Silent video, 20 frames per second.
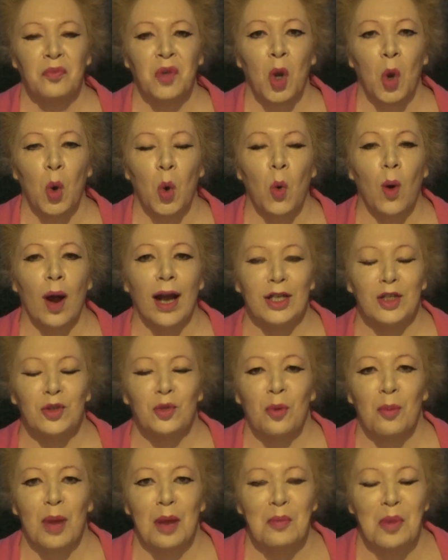Always
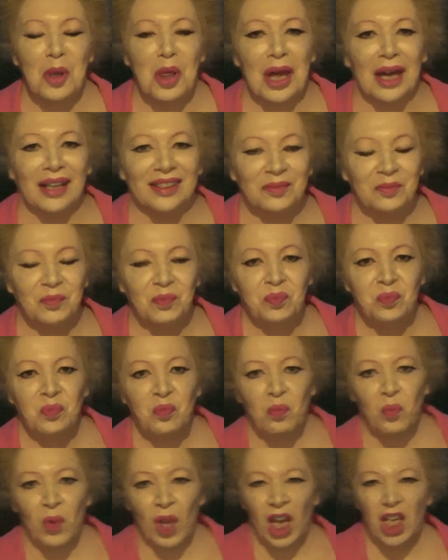remember that.
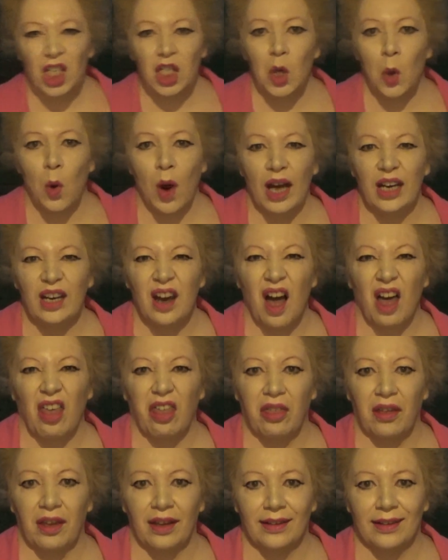You are
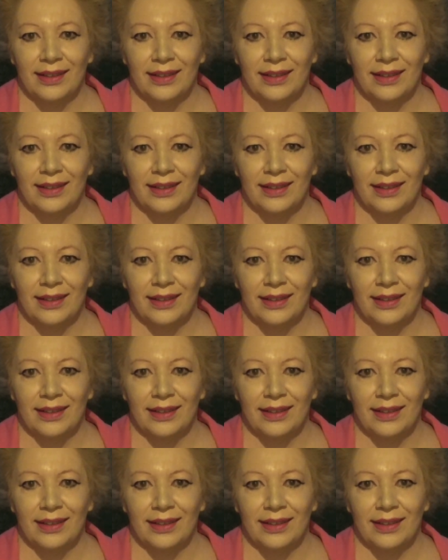nothing.